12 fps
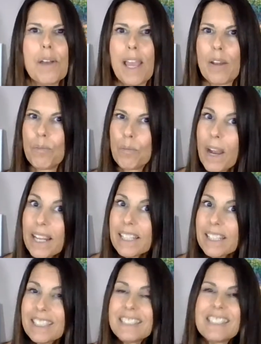And what
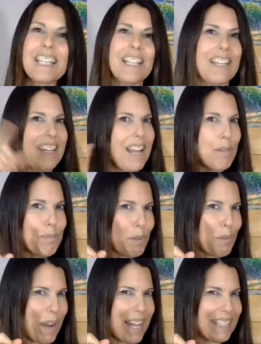is the number
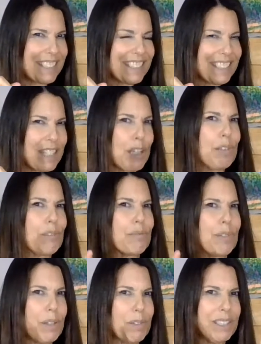one
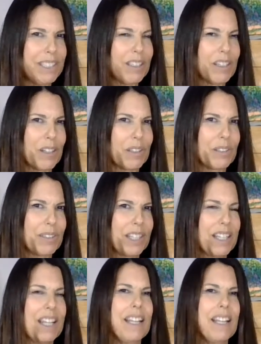frequency code